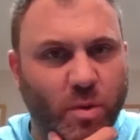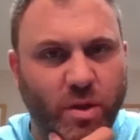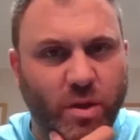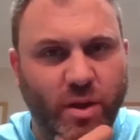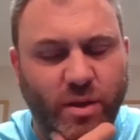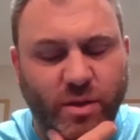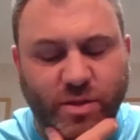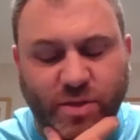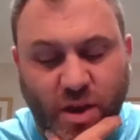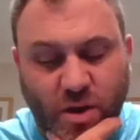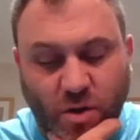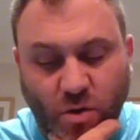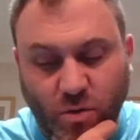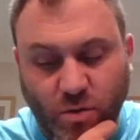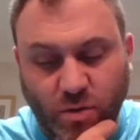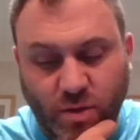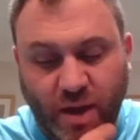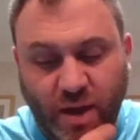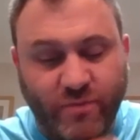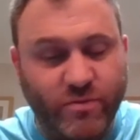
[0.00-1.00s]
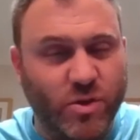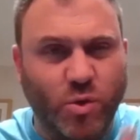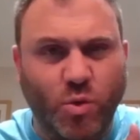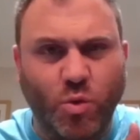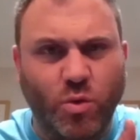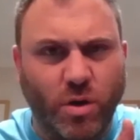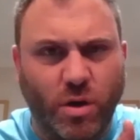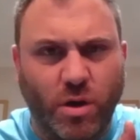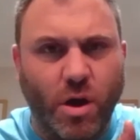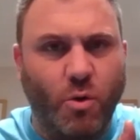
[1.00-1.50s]
but then they haven't
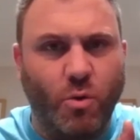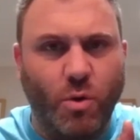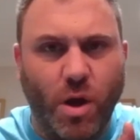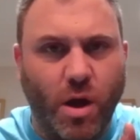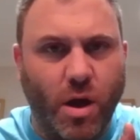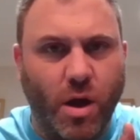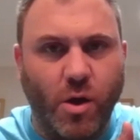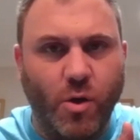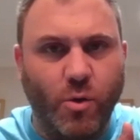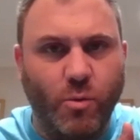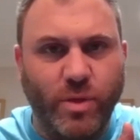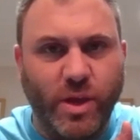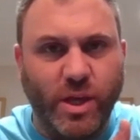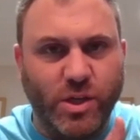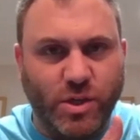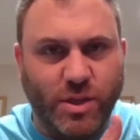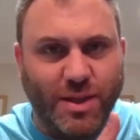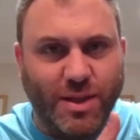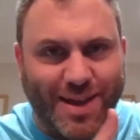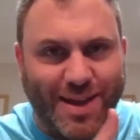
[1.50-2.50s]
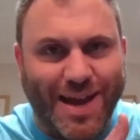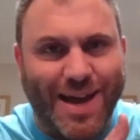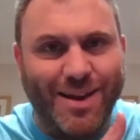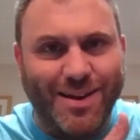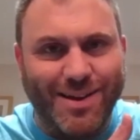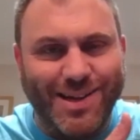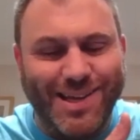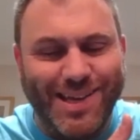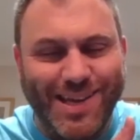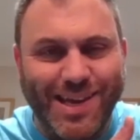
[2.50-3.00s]
scored a goal at home this
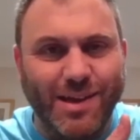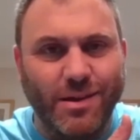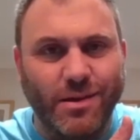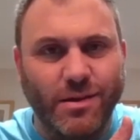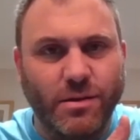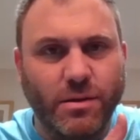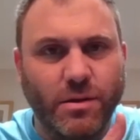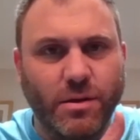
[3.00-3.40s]
calendar year.